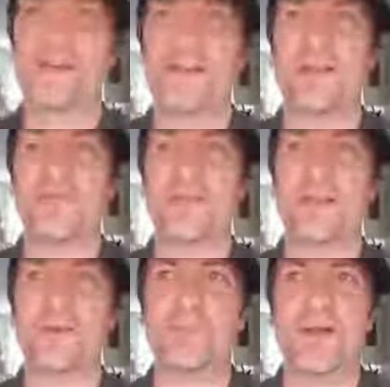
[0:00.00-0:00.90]
they
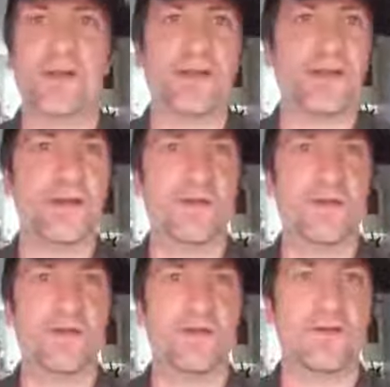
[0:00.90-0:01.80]
relate better
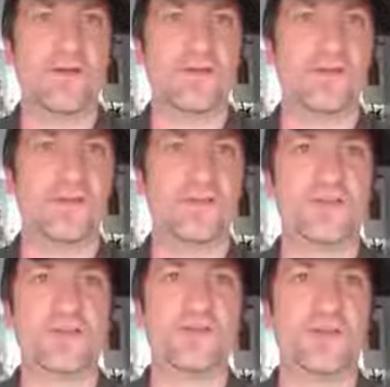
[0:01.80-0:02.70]
to
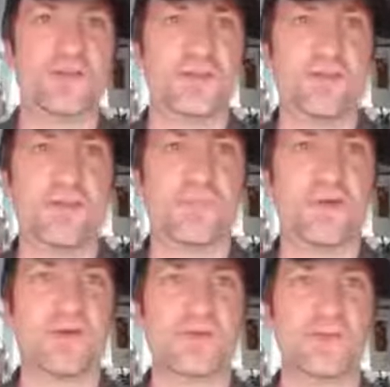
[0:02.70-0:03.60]
stories
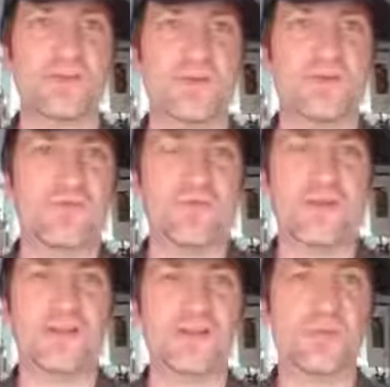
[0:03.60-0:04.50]
because they don't
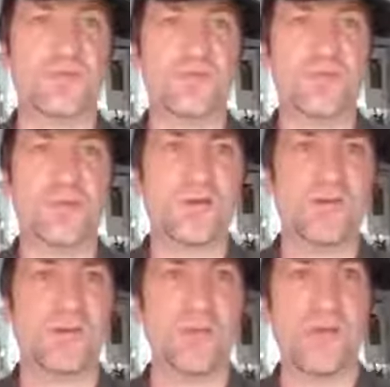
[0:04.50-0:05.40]
feel someone's
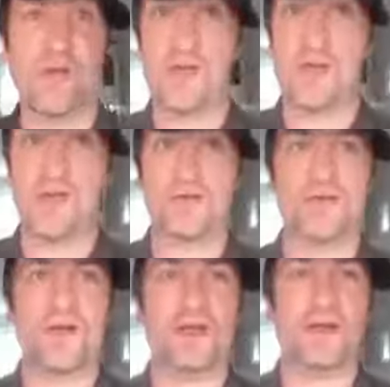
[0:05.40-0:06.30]
prodding them
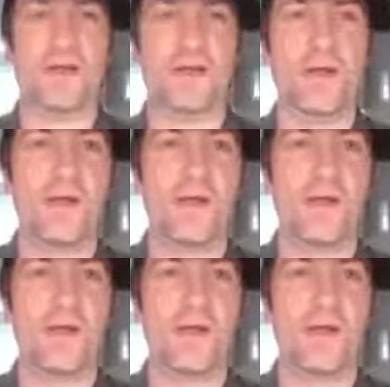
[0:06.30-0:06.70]
trying to